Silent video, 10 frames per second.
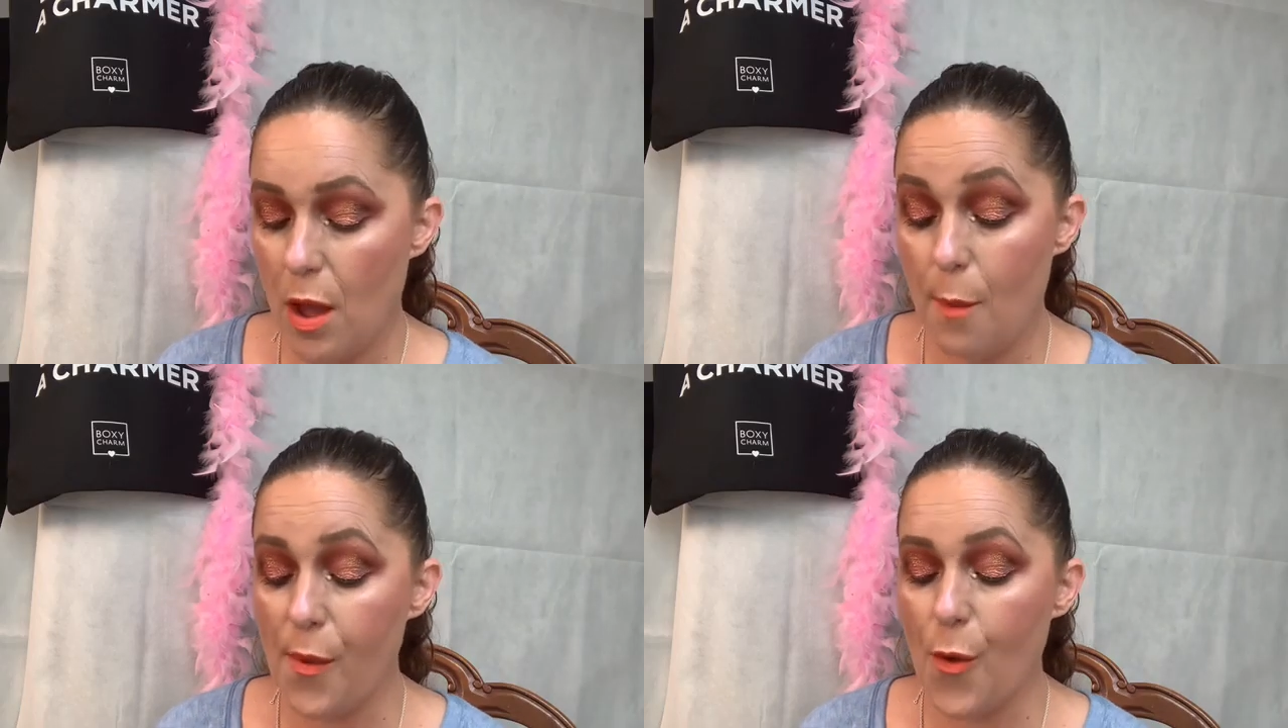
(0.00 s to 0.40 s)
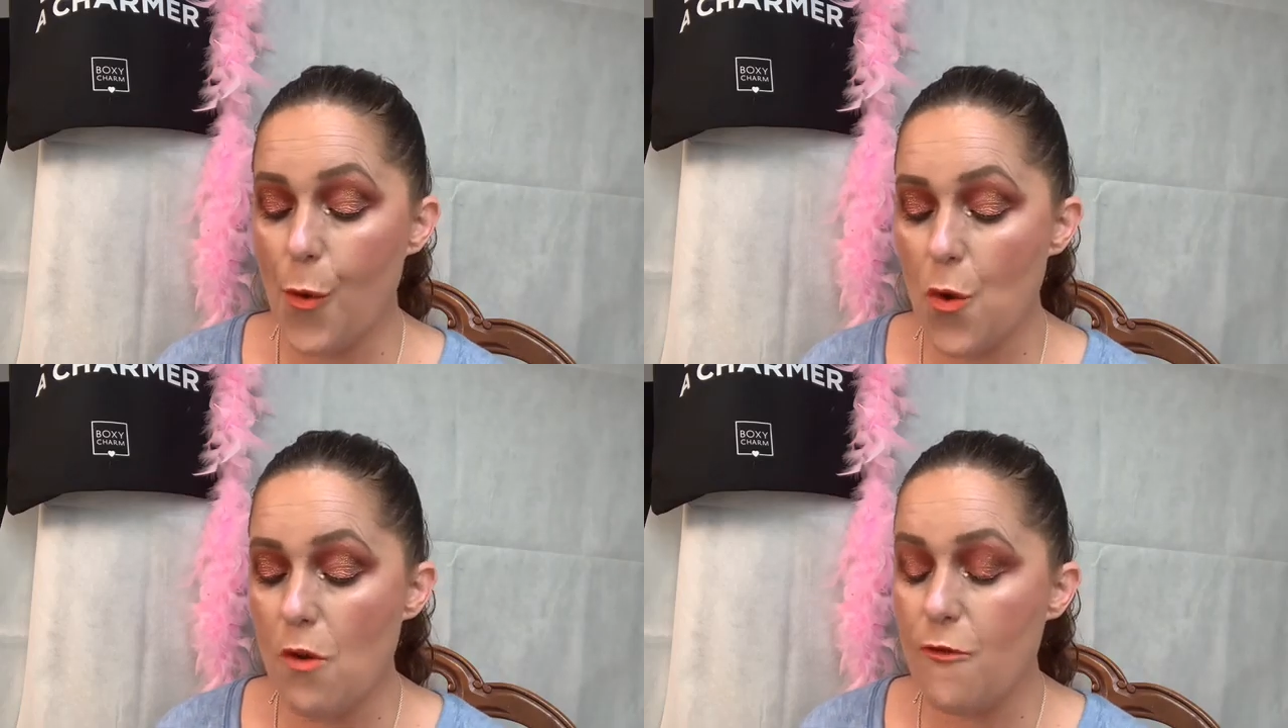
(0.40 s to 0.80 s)
I mean, it's
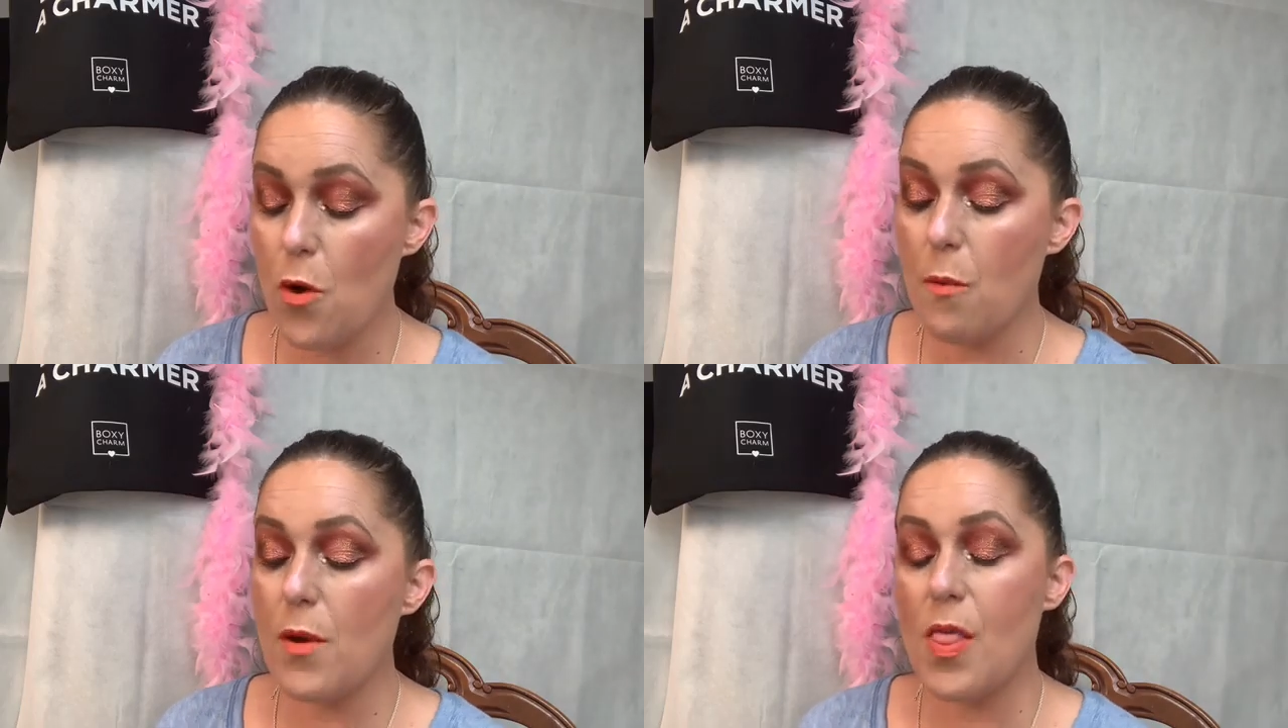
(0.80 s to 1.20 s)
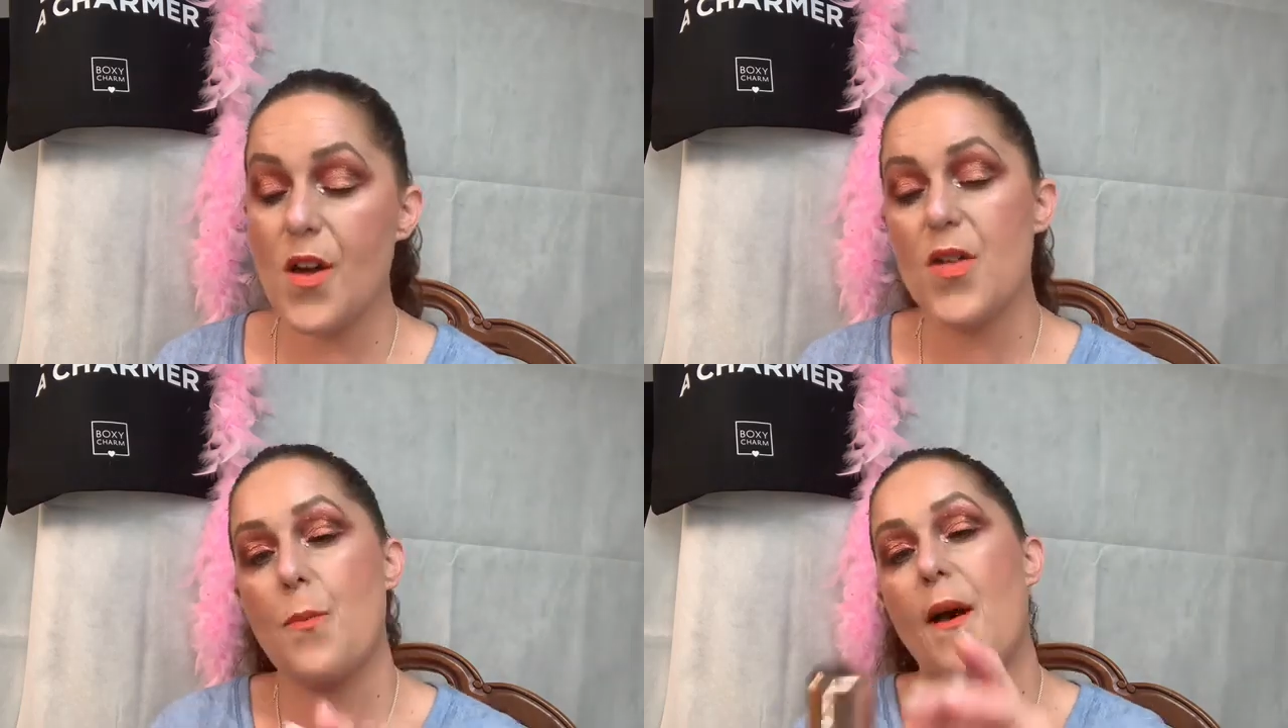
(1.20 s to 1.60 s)
so affordable. And
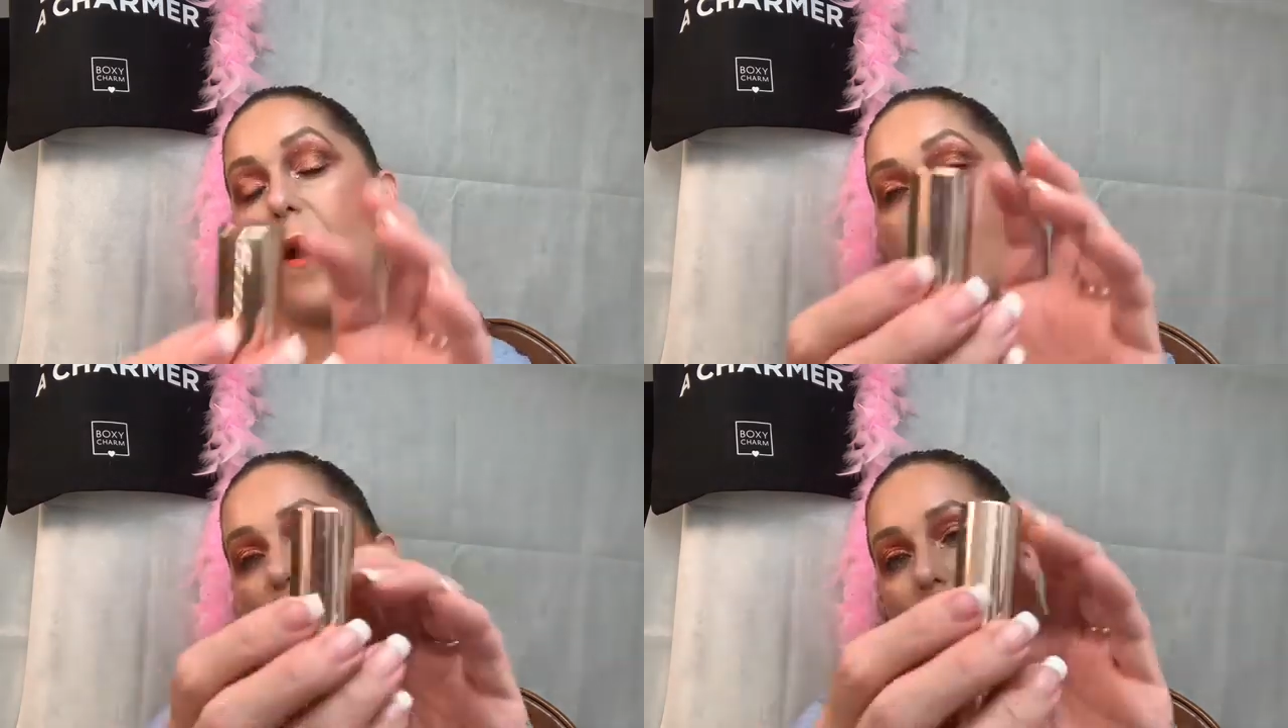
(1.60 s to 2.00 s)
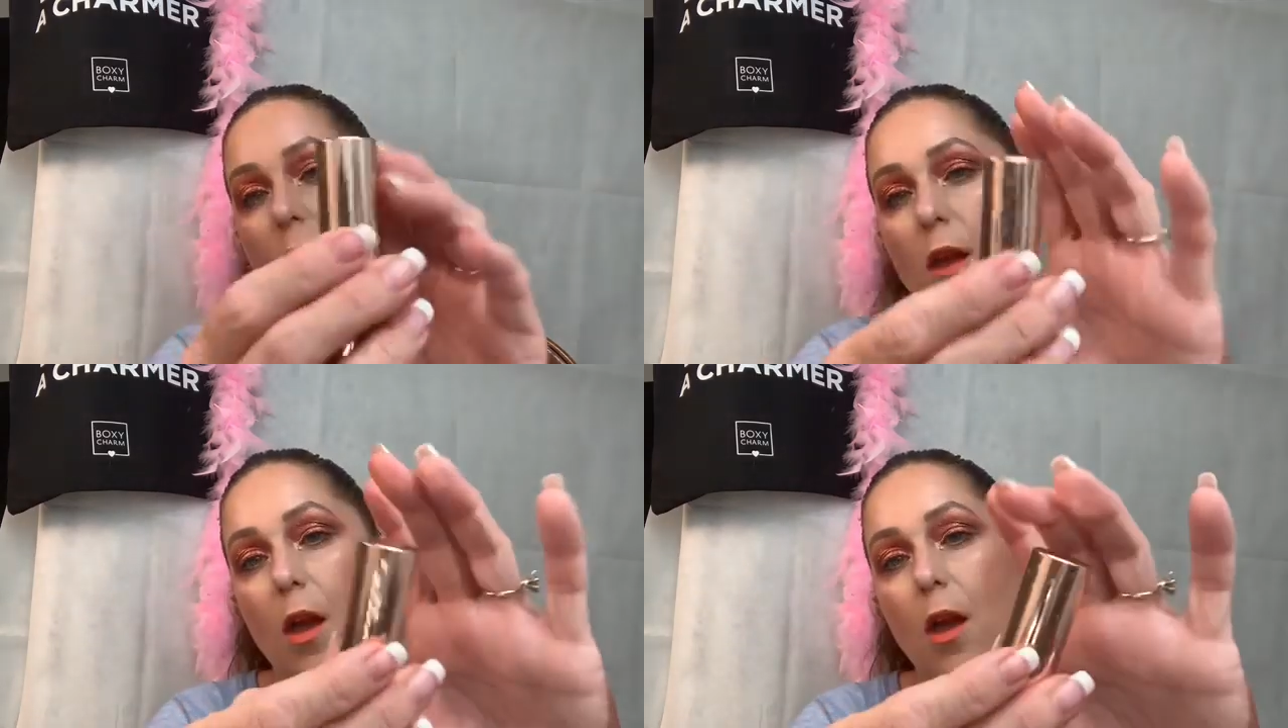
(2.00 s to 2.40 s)
look at the packaging.